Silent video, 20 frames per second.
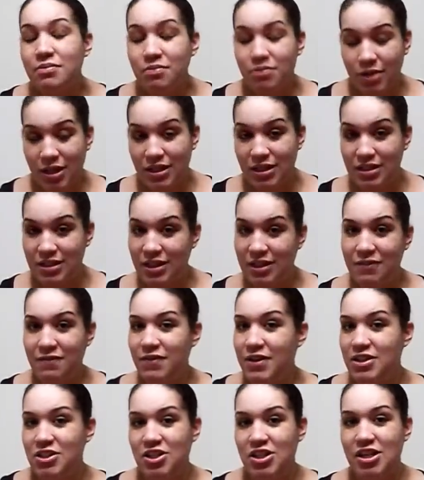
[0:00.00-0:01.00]
pregnancy
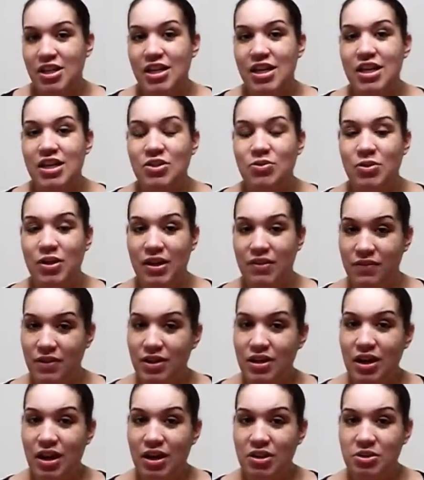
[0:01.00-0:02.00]
confession is when I
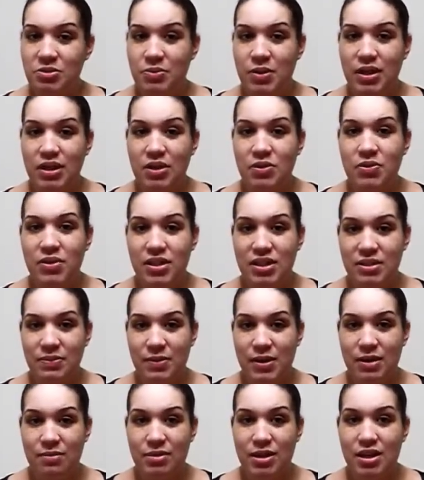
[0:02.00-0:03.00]
found out I was pregnant with this
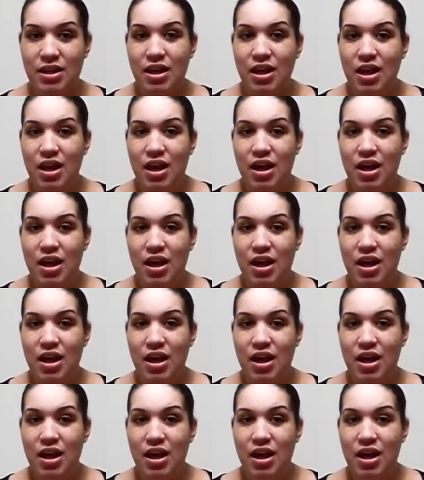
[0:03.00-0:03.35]
baby.